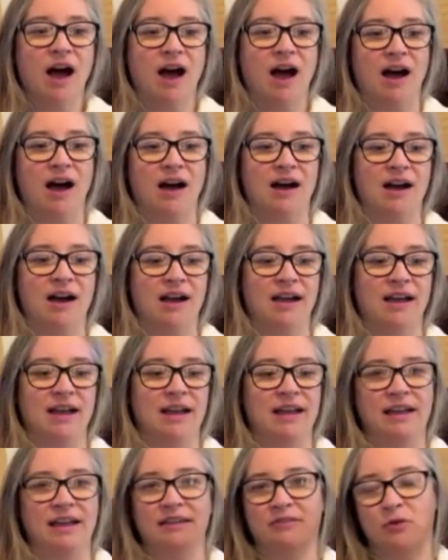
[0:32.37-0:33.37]

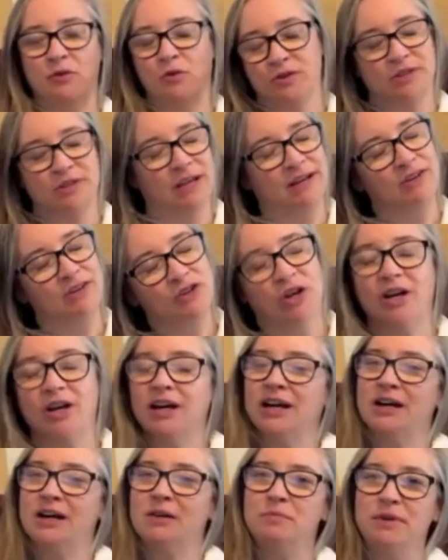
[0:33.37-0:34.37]
I, of course, had a
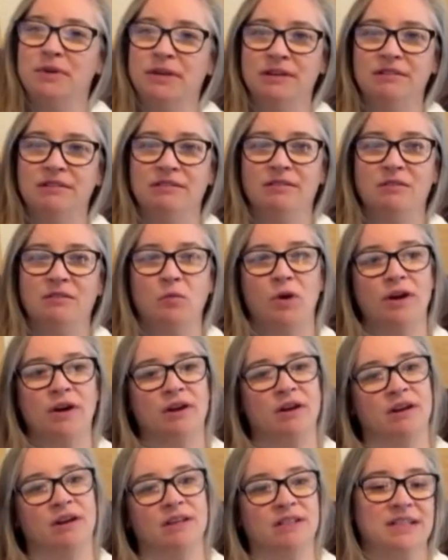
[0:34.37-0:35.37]
job and
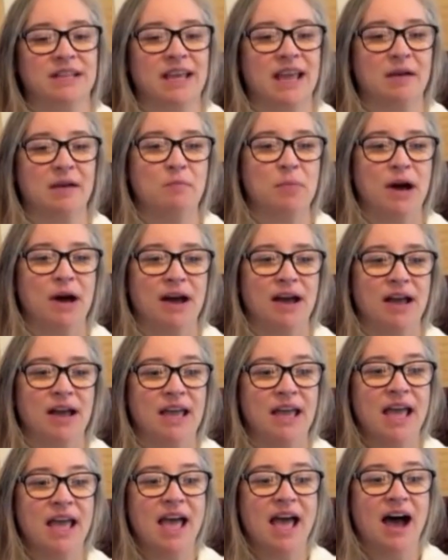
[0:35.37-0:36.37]
whatnot to get
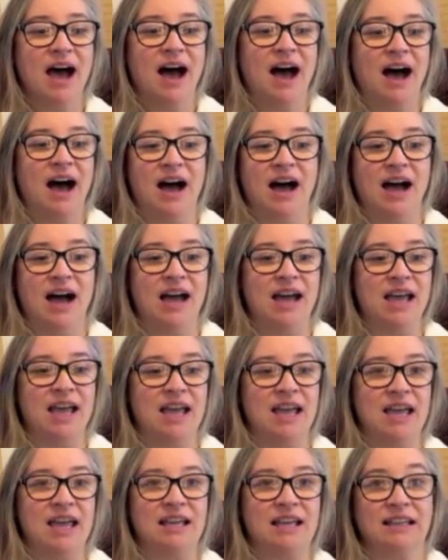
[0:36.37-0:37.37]
by.
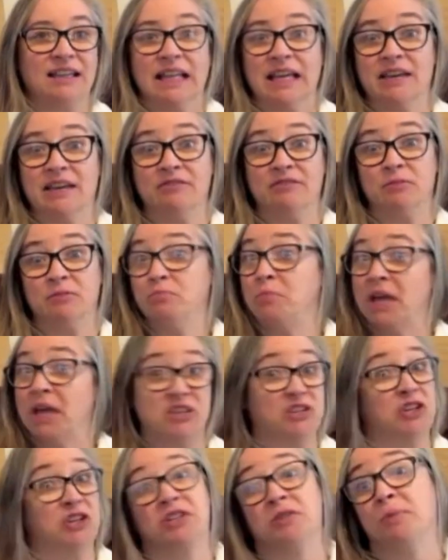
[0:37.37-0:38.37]
I lived
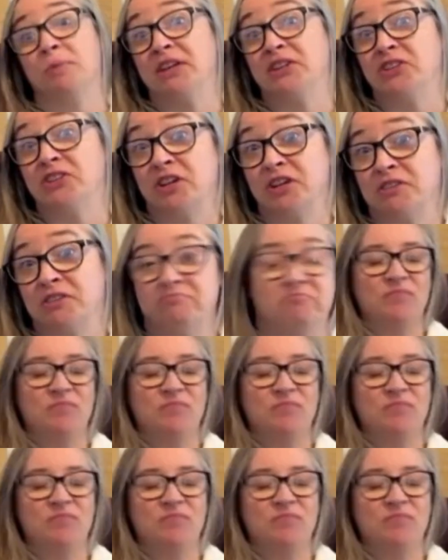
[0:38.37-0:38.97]
paycheck to paycheck.